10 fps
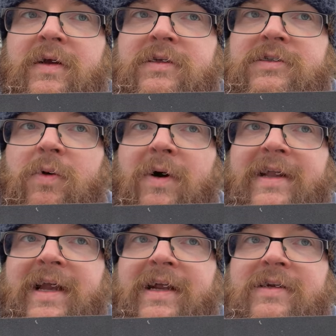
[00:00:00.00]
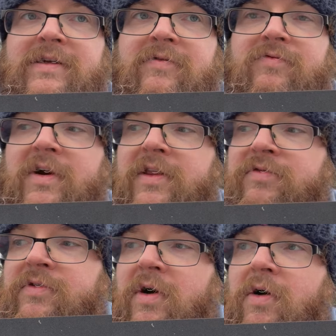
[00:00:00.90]
so I can run it
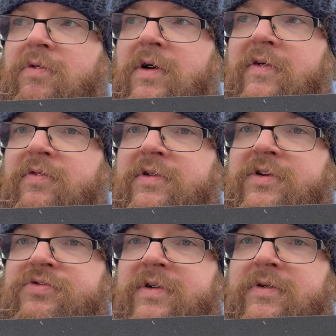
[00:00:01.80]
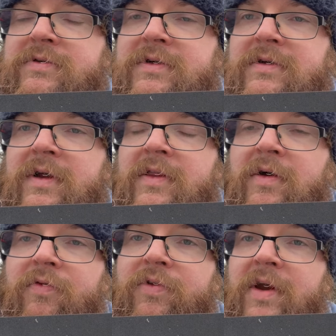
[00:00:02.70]
through the hole that I've already drilled.
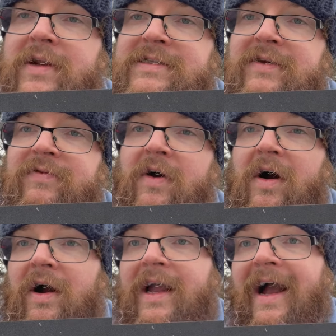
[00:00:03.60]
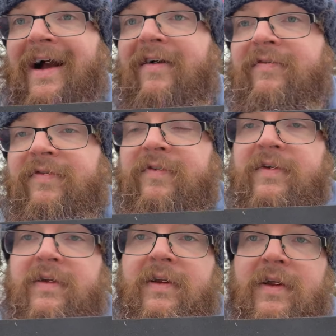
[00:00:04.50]
The alternative that I have
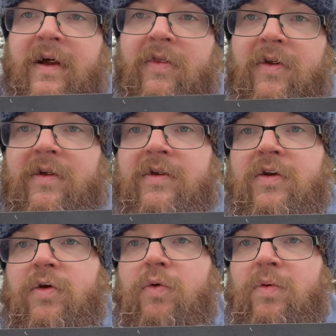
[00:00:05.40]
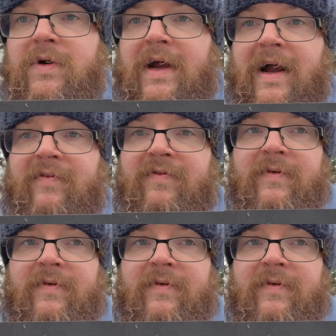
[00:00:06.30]
and that you would have